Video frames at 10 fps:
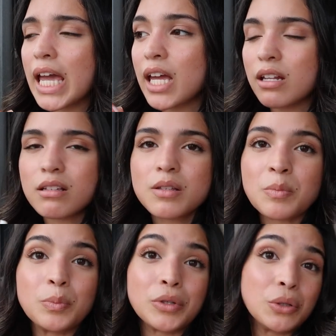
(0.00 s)
it is a
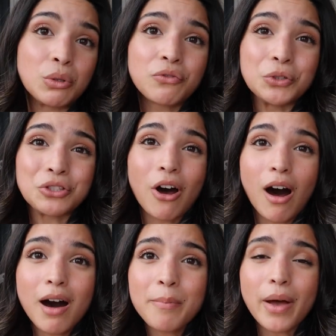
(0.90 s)
beautiful
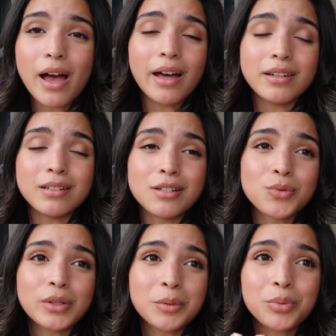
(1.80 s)
top and it is
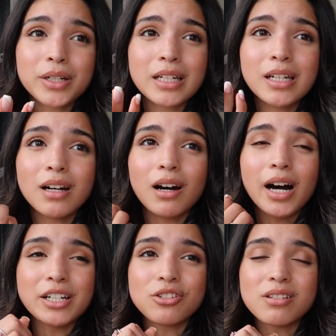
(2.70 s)
really pretty.
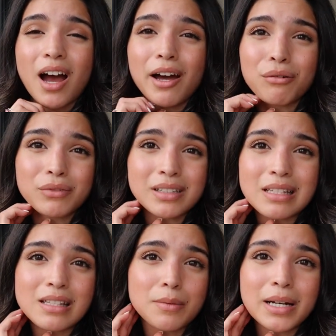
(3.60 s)
I just, I don't really
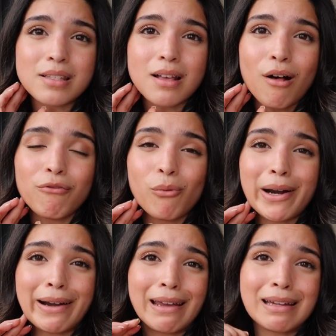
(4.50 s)
see myself
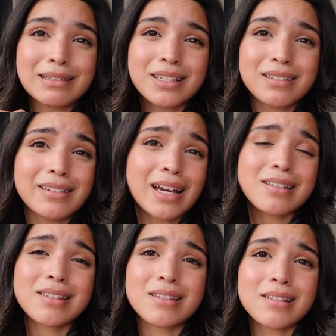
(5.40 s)
wearing it
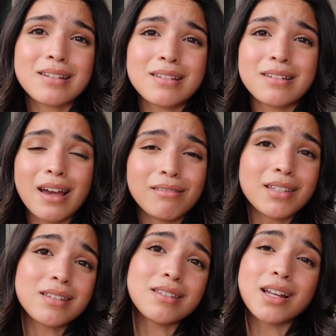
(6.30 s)
next season and the
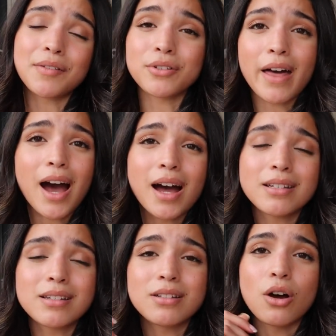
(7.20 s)
season after
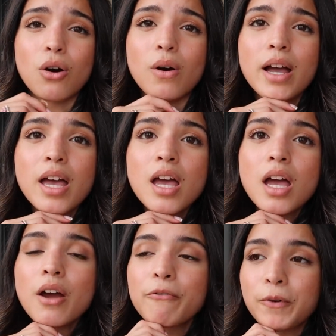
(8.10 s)
that. So
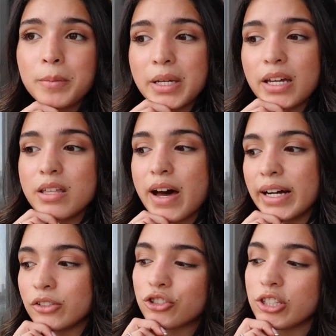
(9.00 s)
for me,
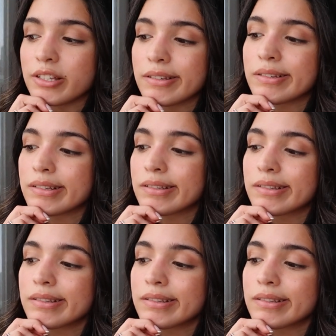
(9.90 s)
that just,